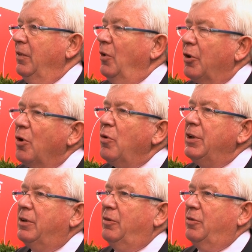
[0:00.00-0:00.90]
Not
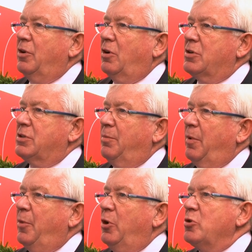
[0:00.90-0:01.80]
only to the
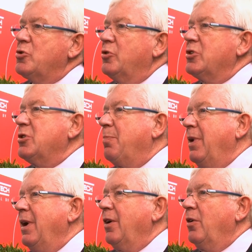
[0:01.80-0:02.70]
customer, but also the
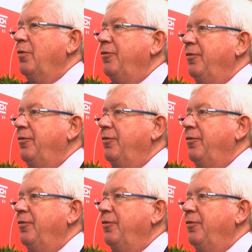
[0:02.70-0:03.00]
supplier of